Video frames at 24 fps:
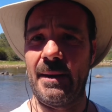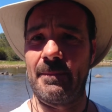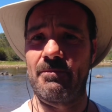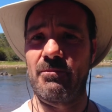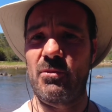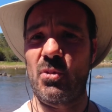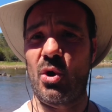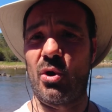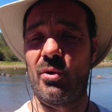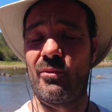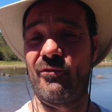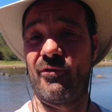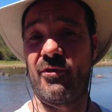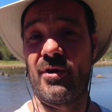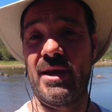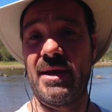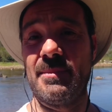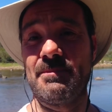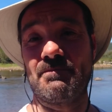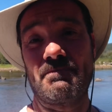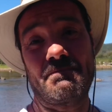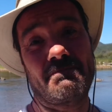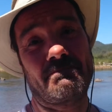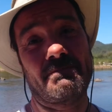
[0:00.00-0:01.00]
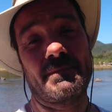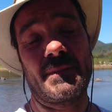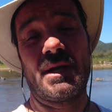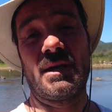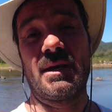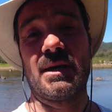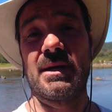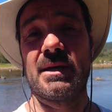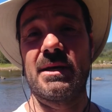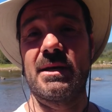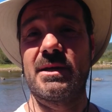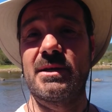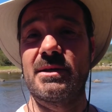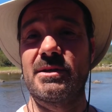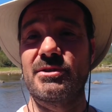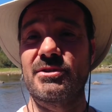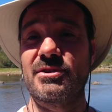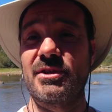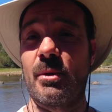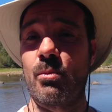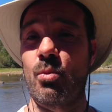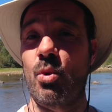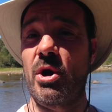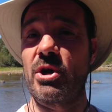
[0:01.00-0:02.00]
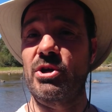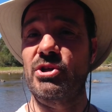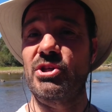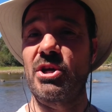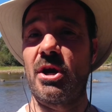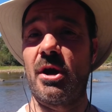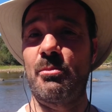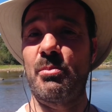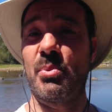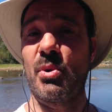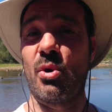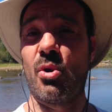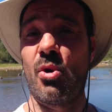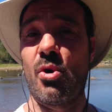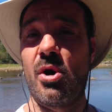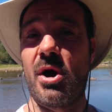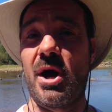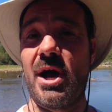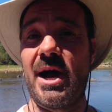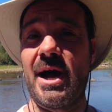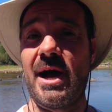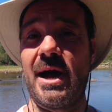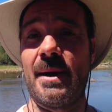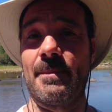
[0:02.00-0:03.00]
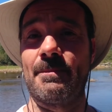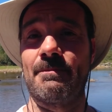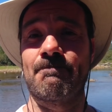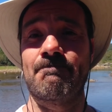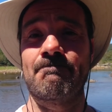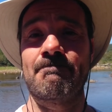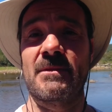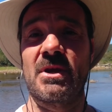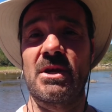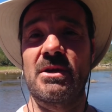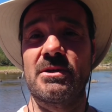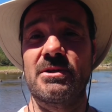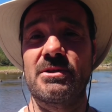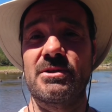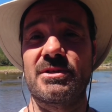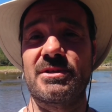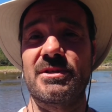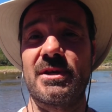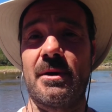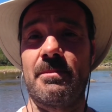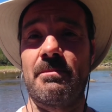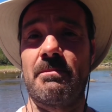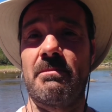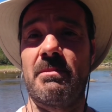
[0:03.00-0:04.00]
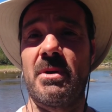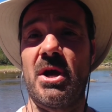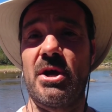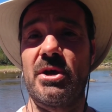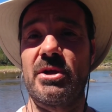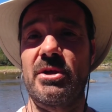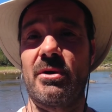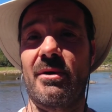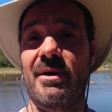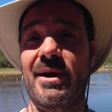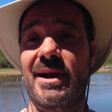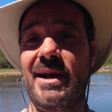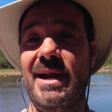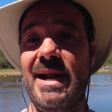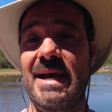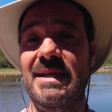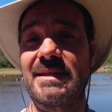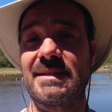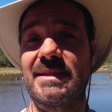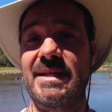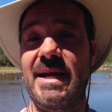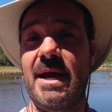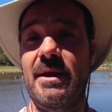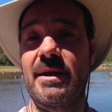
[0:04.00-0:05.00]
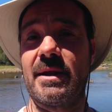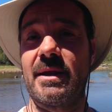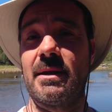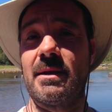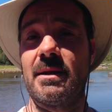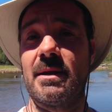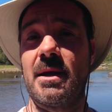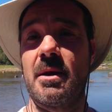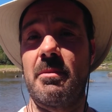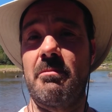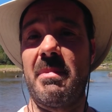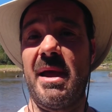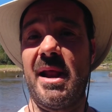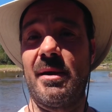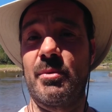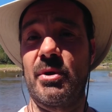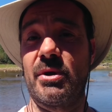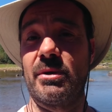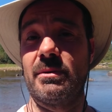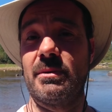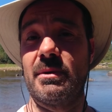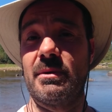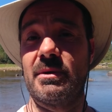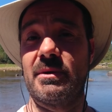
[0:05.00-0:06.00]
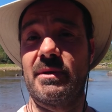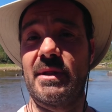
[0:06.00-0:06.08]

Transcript: hopefully some workshop or some yoga class down in Melbourne.